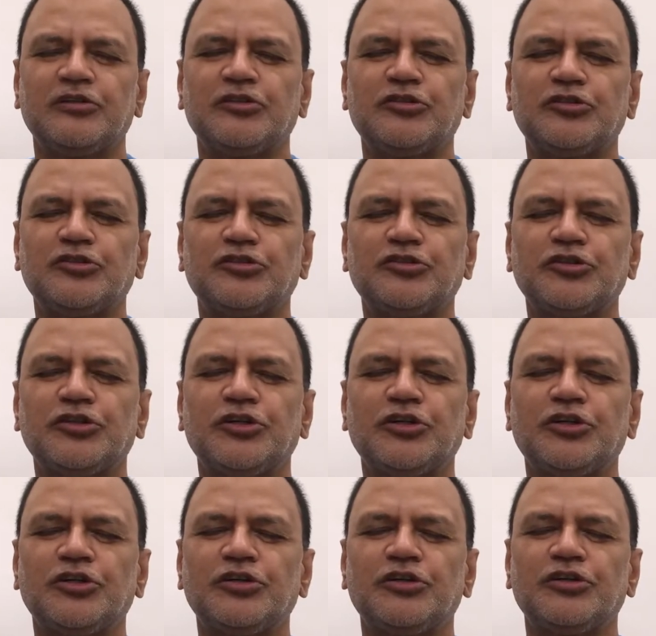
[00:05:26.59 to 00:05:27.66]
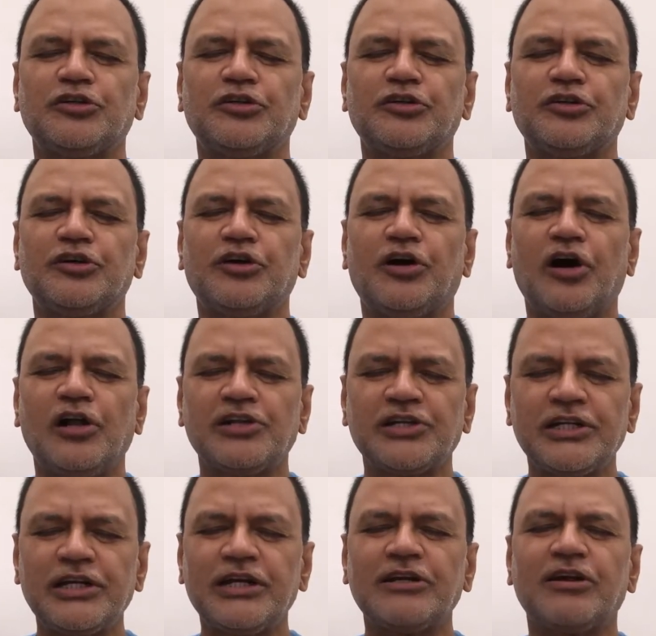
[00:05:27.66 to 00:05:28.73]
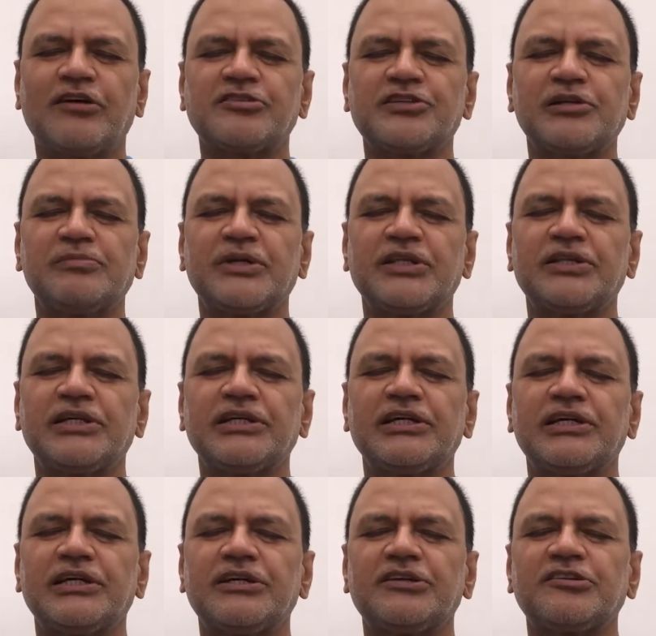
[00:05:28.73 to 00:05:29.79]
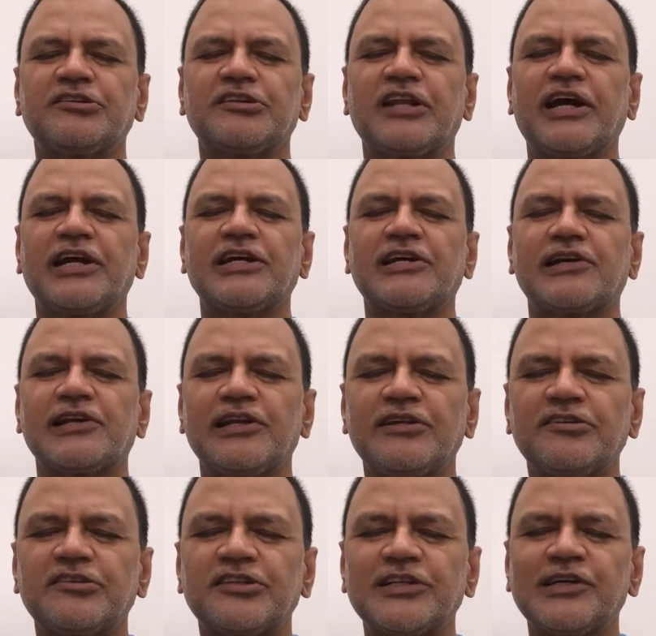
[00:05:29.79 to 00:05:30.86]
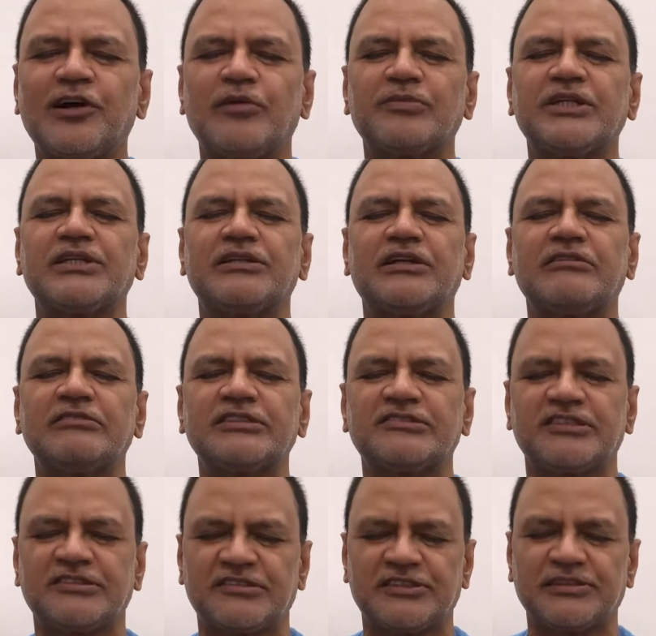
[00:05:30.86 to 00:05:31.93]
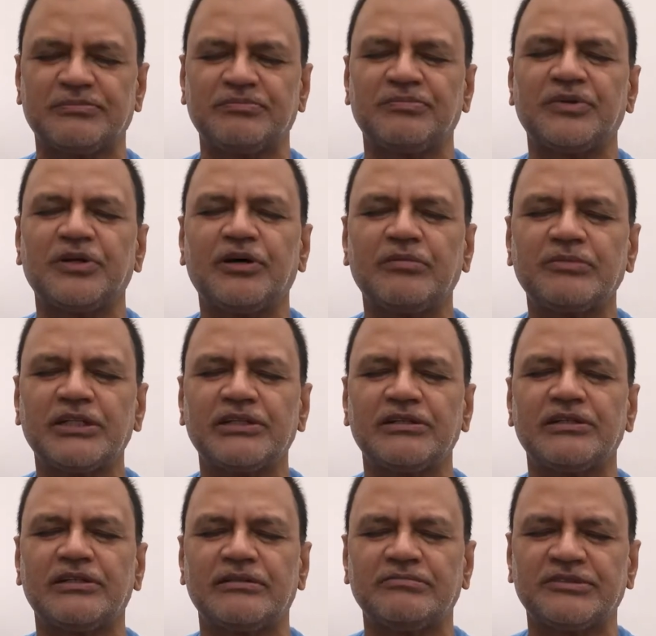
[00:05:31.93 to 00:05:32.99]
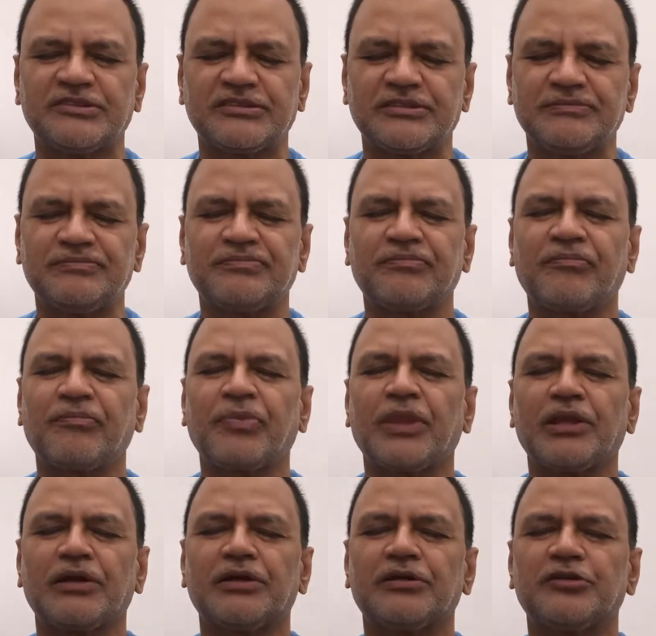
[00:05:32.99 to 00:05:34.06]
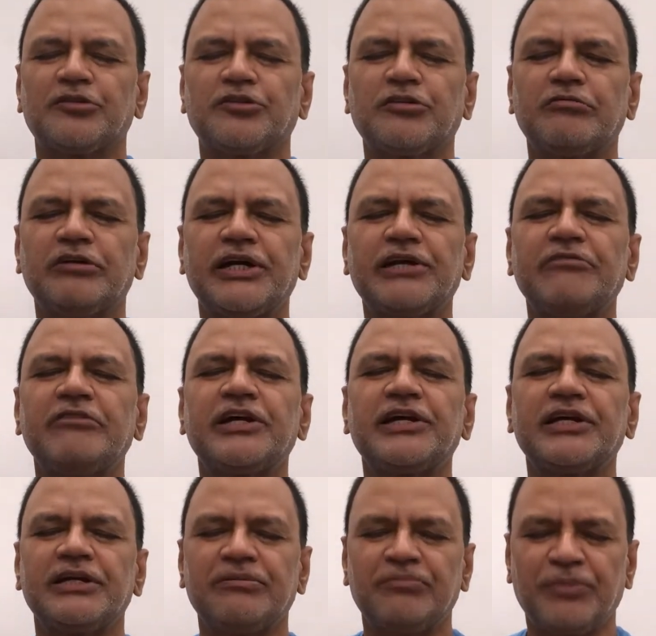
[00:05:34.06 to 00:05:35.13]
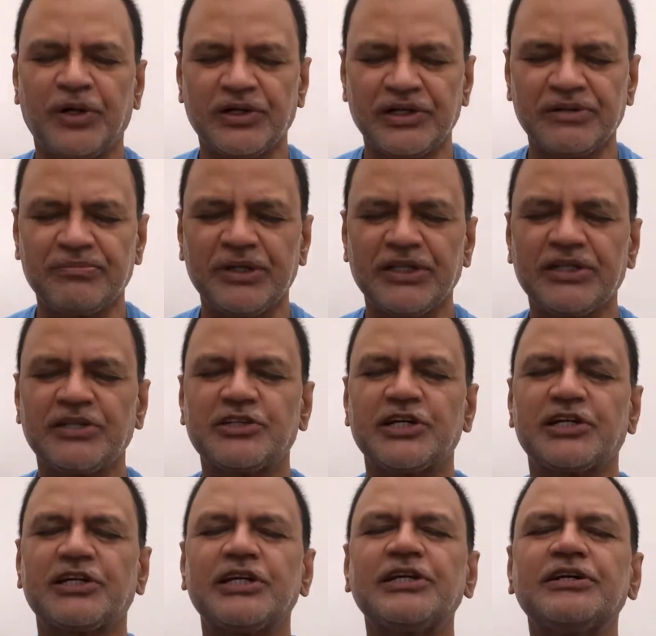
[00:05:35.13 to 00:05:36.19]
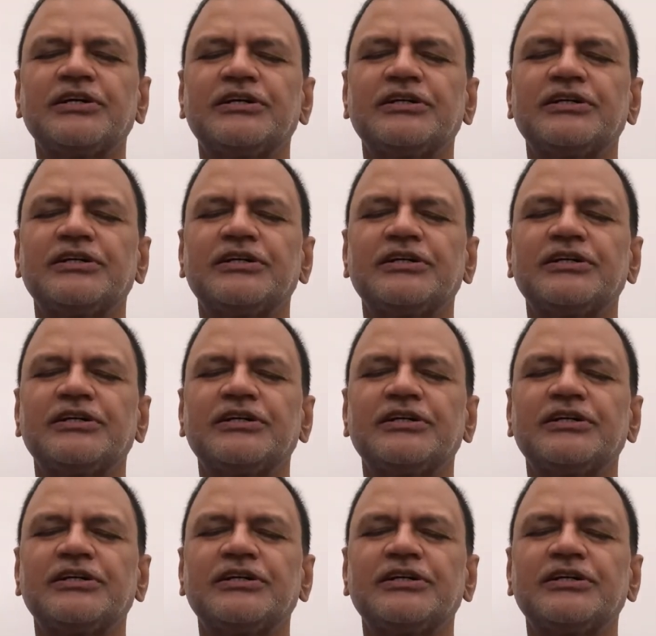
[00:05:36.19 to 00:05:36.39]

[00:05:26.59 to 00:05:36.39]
So alternate nostril breathing is like cleansing of the nervous system, of the nerves. So very, very important breathing technique.